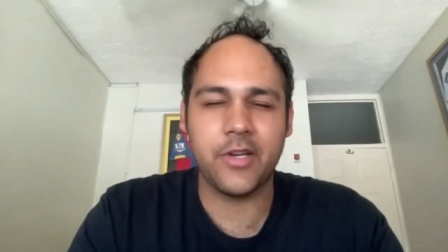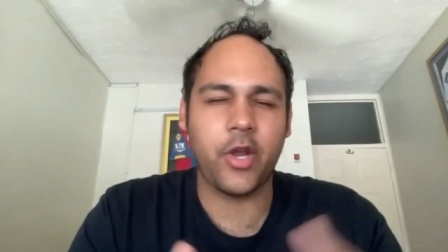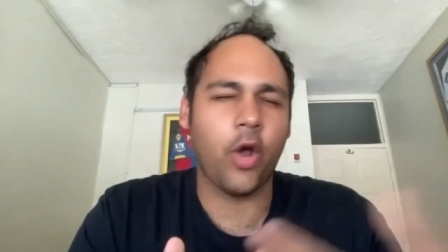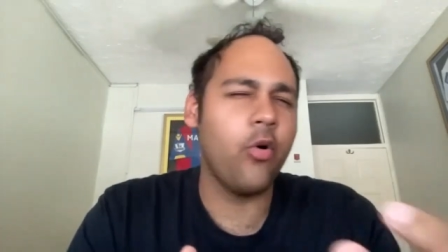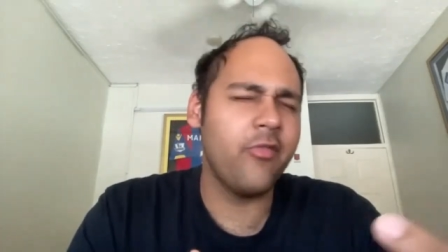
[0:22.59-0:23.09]
Is
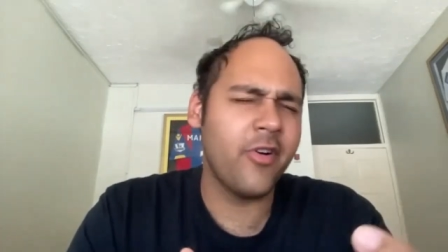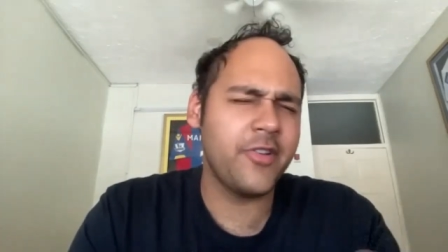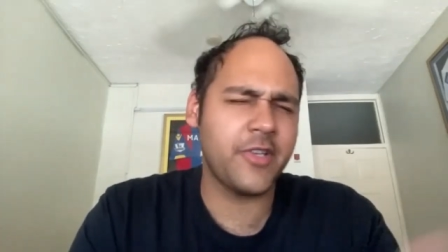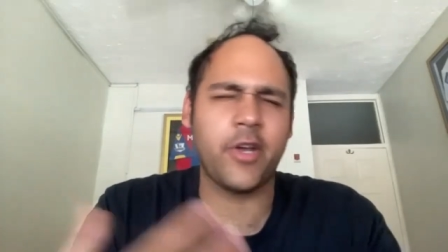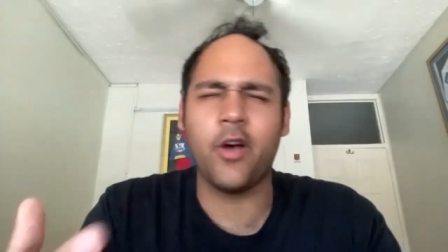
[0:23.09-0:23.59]
it
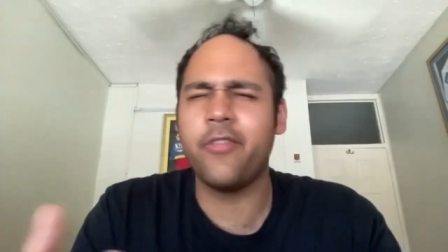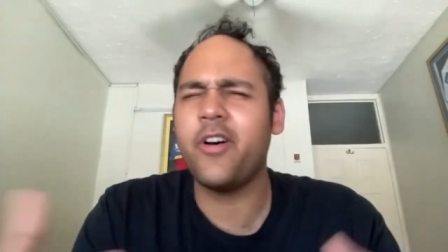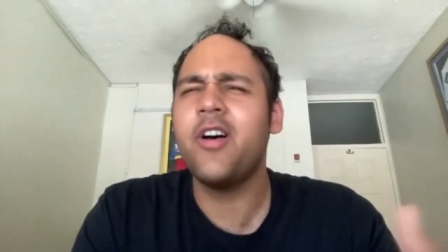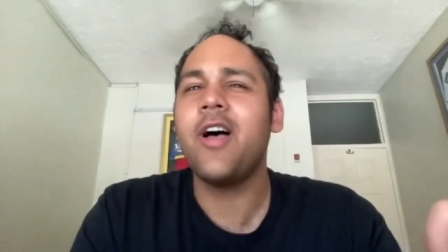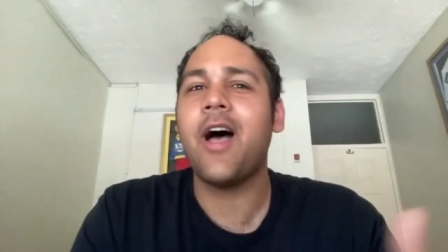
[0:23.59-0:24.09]
Cover? Is it
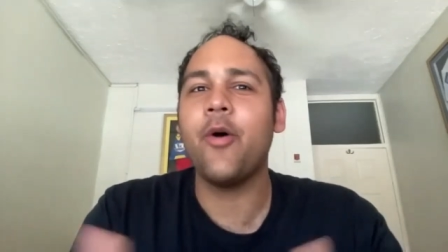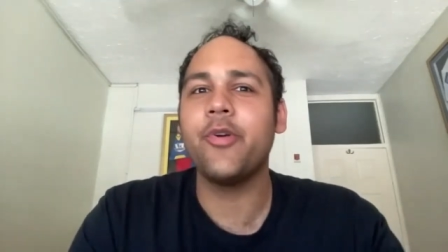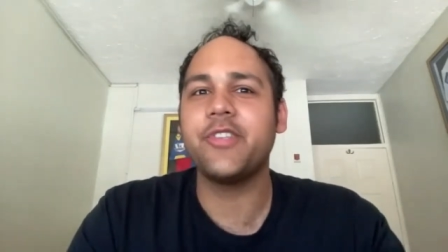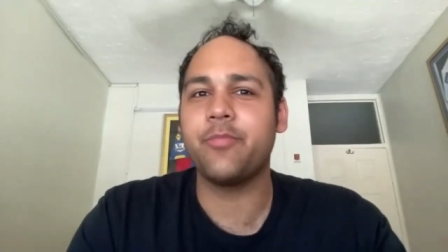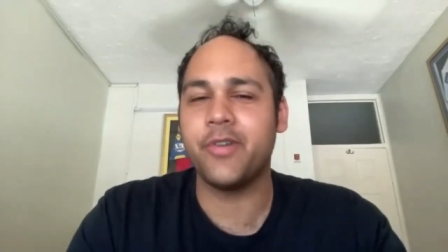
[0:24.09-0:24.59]
Cover?
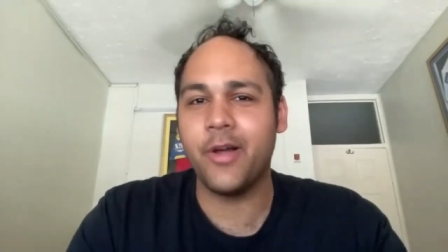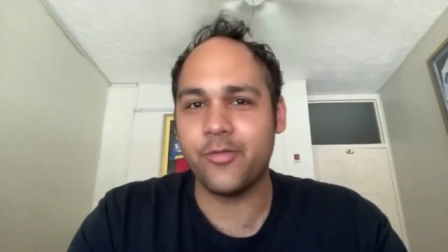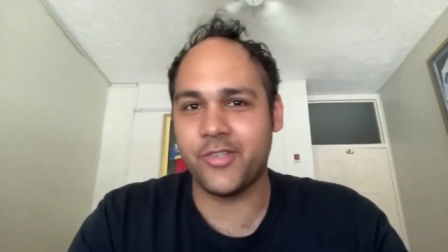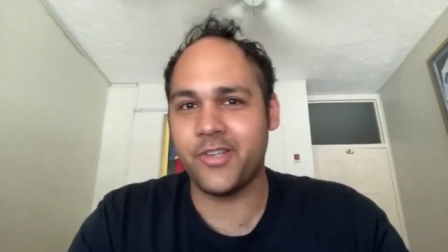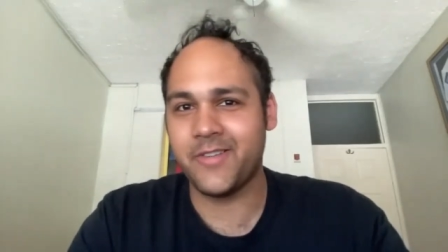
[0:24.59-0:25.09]
How is it
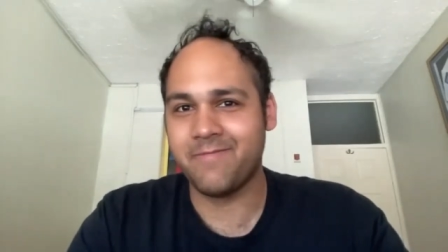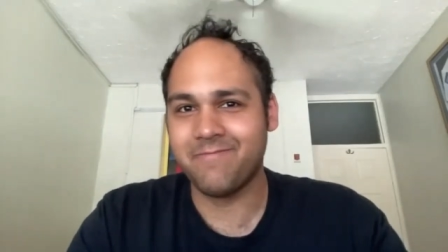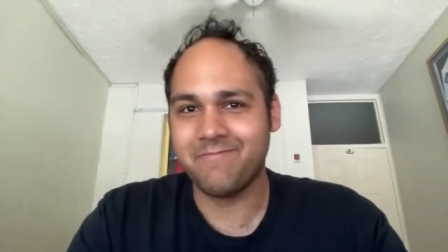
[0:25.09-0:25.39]
pronounced?